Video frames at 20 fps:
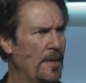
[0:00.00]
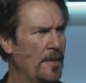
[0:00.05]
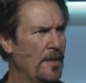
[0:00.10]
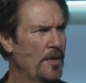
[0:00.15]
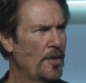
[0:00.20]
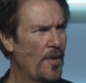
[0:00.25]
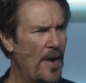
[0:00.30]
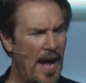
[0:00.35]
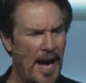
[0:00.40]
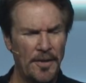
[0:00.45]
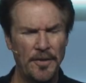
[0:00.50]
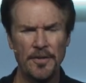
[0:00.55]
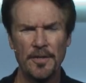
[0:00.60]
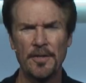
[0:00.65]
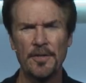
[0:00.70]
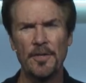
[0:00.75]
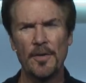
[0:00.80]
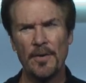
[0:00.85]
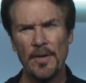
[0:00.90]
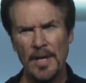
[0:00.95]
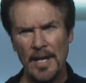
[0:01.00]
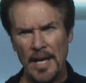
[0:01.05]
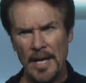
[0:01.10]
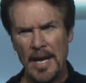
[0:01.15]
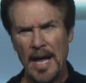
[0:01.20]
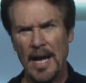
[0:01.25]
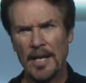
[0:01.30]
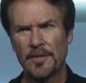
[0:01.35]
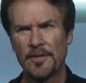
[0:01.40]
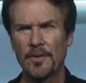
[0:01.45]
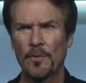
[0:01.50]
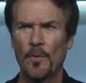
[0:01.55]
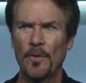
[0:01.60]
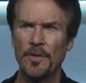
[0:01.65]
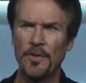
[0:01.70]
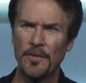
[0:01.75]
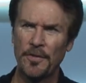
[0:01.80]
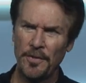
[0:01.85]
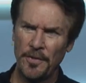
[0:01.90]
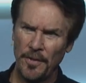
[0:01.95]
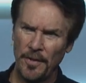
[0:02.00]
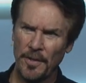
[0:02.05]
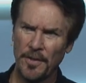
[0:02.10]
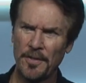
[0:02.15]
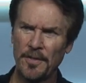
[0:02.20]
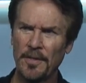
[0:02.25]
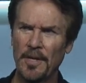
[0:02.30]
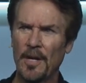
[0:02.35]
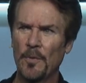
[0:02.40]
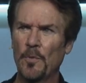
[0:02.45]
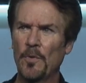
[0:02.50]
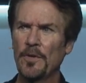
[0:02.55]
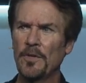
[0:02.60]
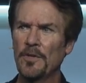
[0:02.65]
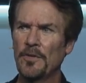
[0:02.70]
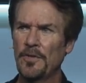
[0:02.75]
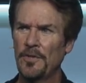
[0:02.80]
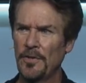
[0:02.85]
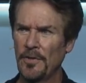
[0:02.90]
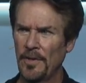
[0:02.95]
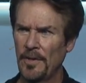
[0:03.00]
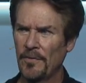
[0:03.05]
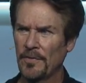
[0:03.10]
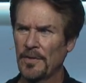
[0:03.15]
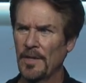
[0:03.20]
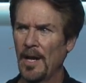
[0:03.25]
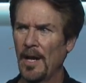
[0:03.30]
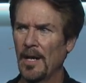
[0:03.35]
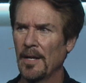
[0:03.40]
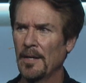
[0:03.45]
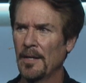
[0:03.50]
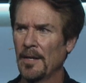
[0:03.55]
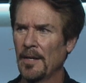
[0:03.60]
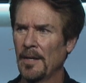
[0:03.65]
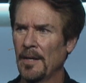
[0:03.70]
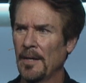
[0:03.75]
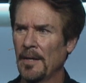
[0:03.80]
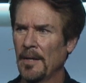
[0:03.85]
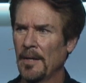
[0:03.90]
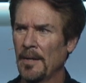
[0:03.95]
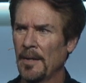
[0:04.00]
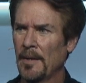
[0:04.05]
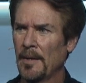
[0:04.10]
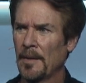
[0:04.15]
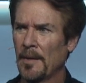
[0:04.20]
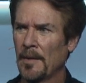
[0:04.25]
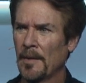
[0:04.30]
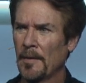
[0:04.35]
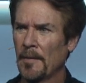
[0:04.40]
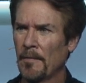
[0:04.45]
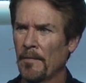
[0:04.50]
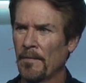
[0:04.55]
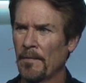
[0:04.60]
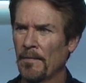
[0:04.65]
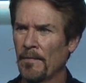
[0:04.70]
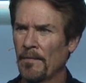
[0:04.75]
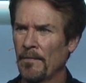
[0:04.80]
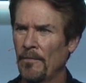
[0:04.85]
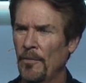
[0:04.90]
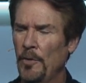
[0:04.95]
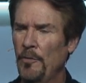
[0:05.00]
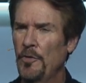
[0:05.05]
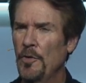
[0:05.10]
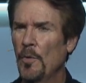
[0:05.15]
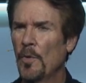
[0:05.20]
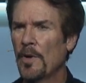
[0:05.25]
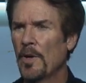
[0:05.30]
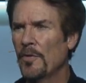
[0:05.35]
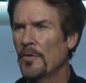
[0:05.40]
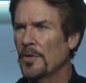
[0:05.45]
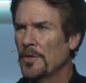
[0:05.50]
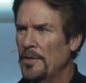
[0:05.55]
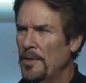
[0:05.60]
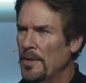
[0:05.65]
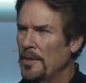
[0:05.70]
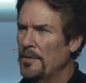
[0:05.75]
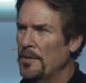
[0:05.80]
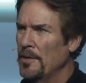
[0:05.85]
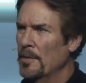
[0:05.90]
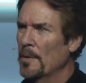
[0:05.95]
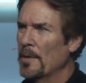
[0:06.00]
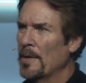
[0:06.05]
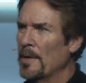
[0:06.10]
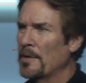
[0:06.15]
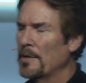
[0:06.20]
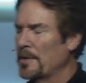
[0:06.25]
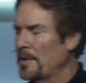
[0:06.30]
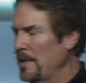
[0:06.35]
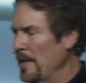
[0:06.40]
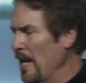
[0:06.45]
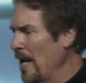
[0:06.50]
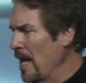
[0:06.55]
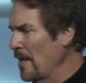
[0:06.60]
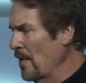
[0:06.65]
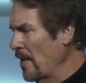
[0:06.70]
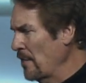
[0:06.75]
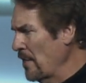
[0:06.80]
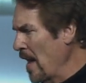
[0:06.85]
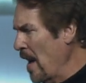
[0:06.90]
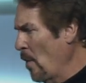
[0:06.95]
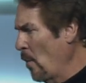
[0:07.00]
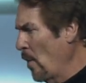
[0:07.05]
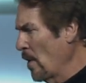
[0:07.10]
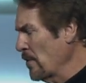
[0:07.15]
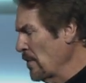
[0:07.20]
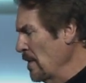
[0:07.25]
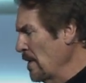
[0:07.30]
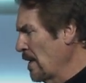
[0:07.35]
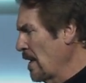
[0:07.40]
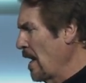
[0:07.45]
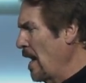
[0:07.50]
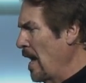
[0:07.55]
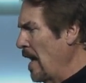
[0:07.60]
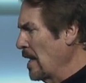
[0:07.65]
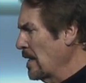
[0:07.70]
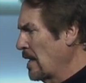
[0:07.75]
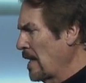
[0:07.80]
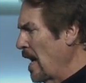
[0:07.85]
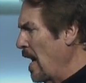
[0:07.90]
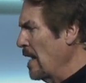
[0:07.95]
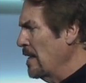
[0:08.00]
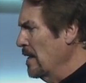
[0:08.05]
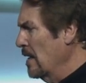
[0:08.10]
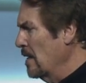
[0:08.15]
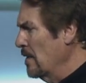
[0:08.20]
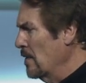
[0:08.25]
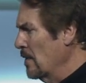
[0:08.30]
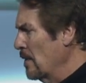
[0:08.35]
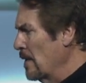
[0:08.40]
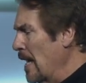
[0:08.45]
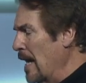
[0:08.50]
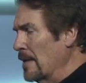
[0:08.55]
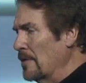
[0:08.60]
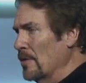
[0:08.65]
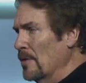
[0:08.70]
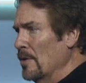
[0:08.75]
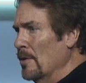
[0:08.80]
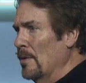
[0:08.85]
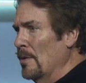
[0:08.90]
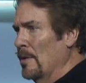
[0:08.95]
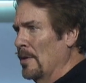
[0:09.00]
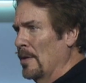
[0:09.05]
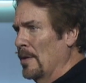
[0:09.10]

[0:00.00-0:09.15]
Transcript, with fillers: your action, your inaction, what you should have said, what you should have done. Review what others did to you and understand that that wasn't God. God didn't do that to you.